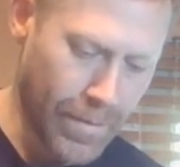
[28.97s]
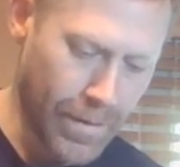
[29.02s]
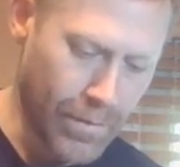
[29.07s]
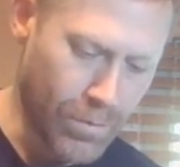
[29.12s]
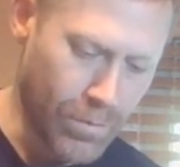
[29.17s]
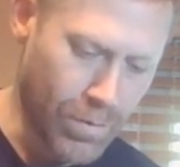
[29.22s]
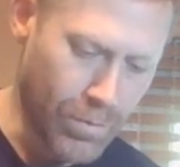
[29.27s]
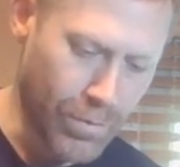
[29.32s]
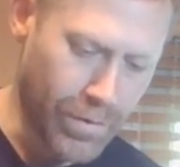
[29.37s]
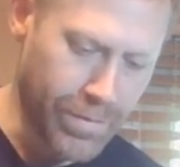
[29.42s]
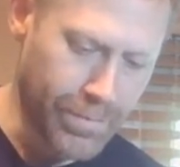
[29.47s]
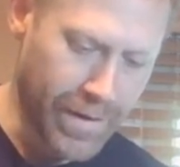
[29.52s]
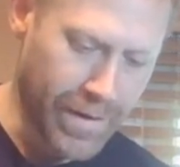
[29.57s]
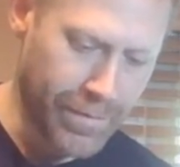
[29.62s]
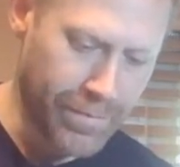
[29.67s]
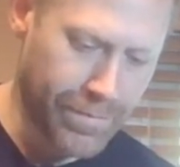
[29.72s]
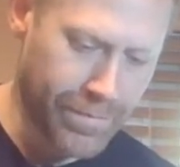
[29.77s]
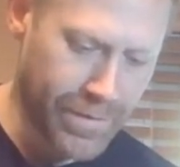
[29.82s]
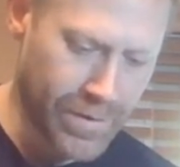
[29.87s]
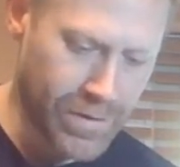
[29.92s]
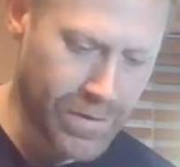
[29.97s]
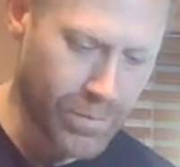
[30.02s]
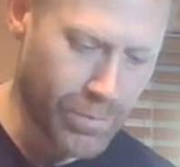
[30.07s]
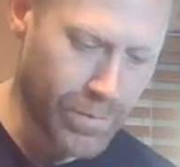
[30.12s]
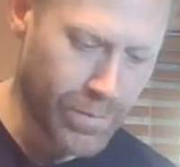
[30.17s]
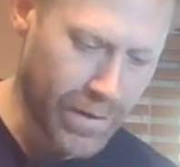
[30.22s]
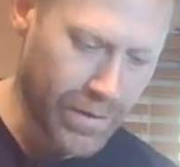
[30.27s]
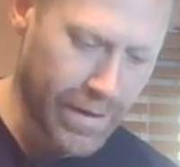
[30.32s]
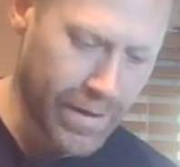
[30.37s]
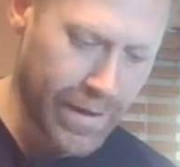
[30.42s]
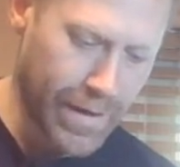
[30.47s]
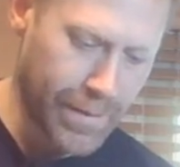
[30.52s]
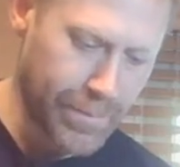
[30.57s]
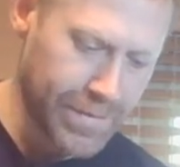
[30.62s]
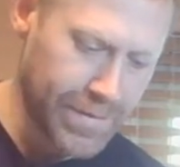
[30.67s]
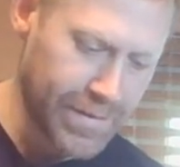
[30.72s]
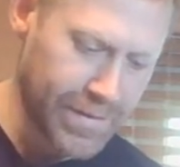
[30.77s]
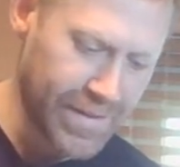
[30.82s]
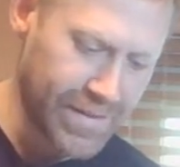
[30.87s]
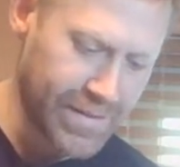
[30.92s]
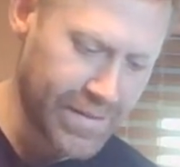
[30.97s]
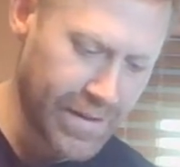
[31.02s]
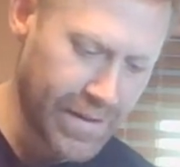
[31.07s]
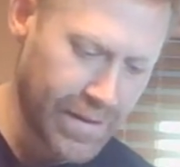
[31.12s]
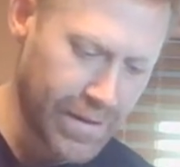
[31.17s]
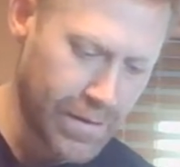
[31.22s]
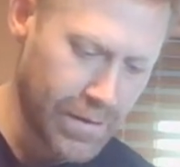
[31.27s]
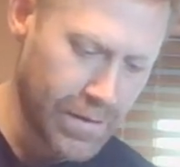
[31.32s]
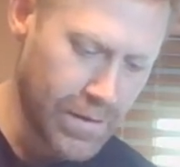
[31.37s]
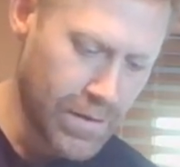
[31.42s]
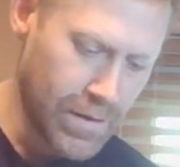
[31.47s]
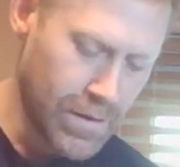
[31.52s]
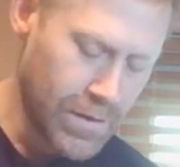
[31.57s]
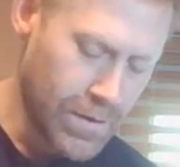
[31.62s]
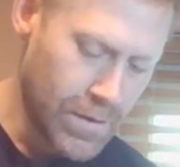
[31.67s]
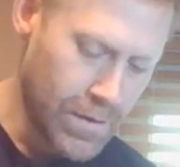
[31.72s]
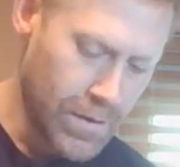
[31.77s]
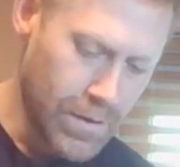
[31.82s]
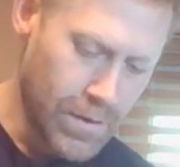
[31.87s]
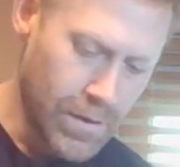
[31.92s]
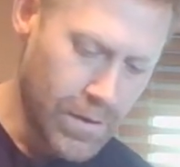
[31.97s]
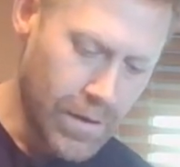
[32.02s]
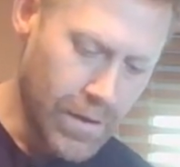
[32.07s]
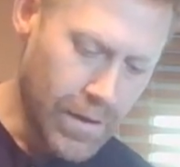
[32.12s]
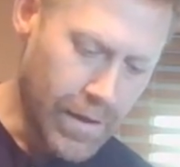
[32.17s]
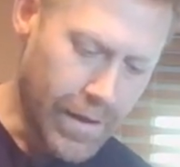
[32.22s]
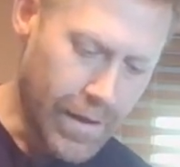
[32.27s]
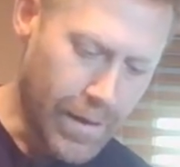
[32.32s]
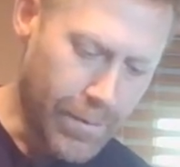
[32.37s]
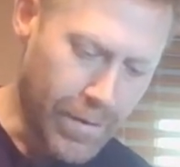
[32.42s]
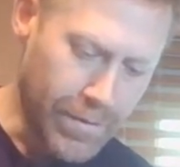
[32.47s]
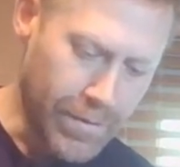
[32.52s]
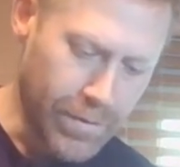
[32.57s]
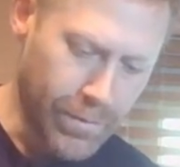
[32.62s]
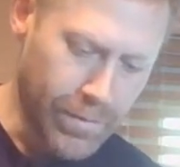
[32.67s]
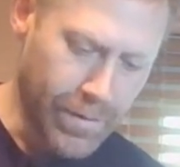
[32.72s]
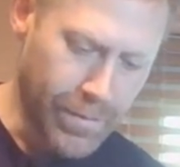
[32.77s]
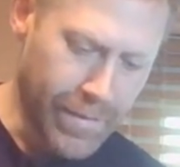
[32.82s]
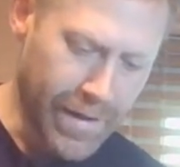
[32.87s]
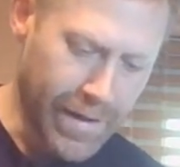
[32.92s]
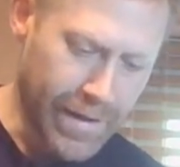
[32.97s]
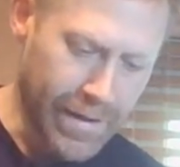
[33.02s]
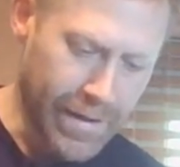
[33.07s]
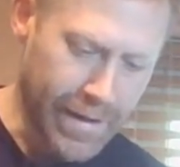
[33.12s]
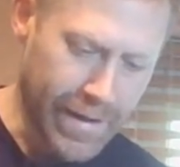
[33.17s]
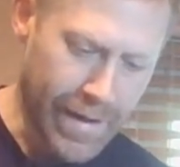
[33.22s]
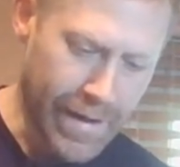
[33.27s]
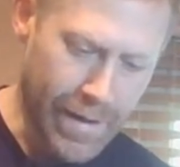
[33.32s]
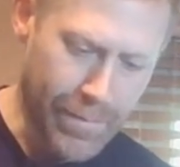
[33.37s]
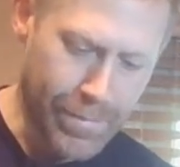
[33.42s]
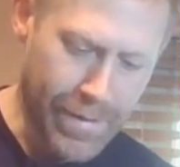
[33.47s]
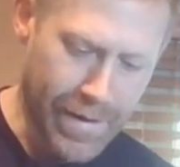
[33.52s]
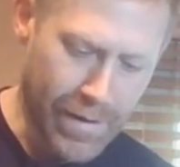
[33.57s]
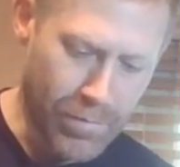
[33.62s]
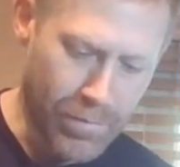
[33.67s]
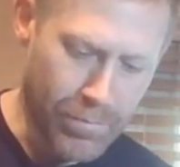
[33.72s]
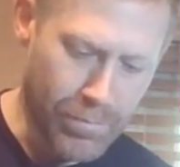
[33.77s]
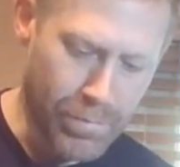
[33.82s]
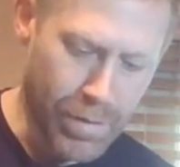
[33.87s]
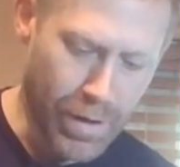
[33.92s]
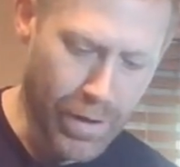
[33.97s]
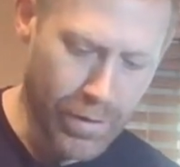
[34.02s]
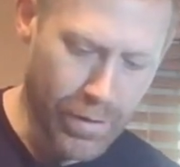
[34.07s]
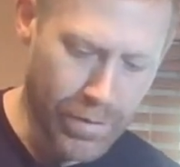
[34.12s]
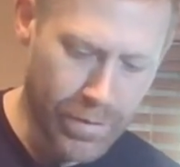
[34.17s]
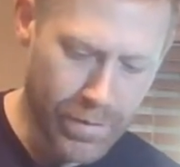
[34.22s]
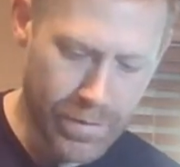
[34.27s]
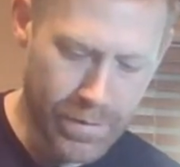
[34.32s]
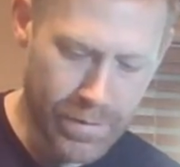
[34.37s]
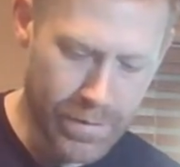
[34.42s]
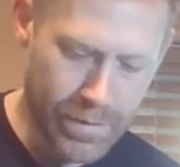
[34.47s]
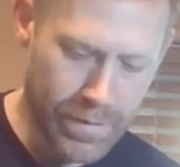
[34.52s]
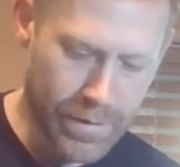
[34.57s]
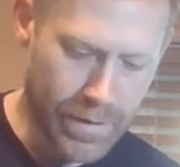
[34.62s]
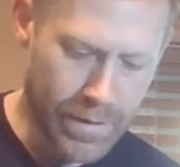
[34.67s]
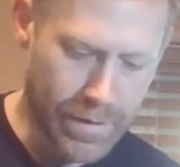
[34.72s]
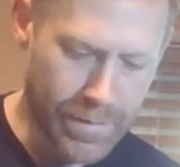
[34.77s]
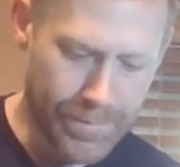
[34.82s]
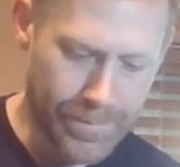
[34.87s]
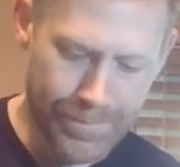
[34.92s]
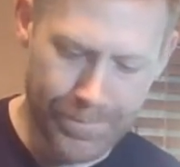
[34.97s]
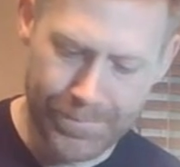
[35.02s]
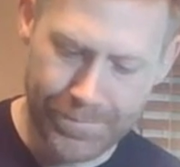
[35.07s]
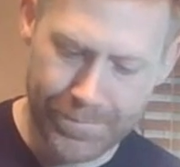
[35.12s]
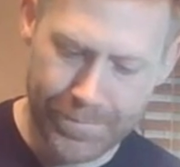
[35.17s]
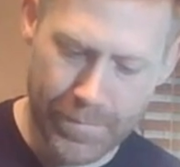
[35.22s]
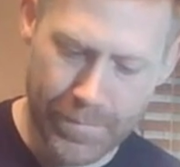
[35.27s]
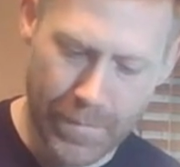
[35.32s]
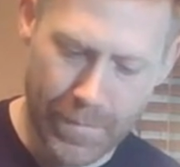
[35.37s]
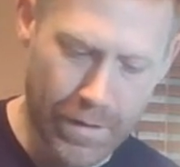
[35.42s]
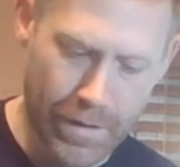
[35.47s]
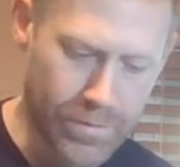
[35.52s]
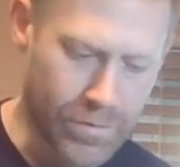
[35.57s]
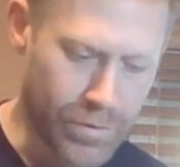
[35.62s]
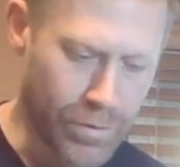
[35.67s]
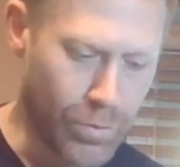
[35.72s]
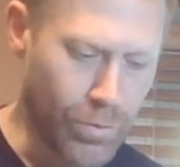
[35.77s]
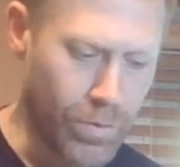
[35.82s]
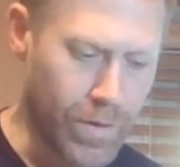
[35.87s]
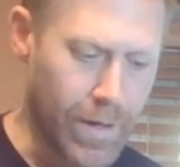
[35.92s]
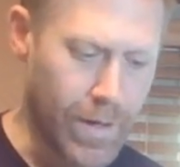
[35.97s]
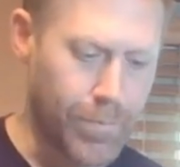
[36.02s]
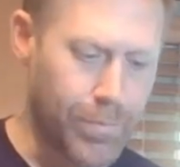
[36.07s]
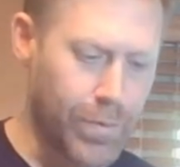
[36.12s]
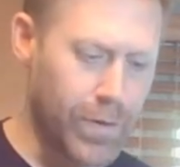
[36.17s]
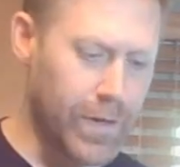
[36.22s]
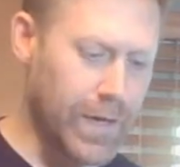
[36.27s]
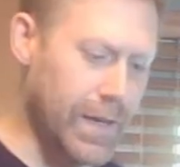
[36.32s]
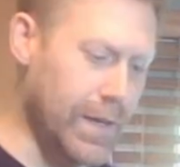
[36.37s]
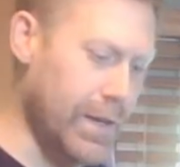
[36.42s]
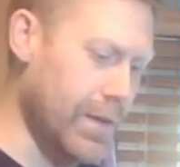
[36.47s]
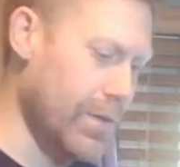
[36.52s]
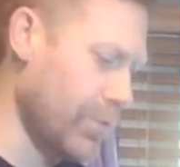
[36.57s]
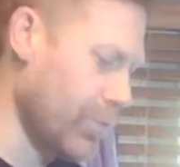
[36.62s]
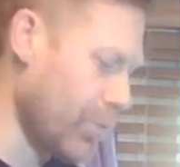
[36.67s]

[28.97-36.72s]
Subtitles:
with my Fish and Wildgame seasoning. And I'm also going to be making a compound butter to put on it as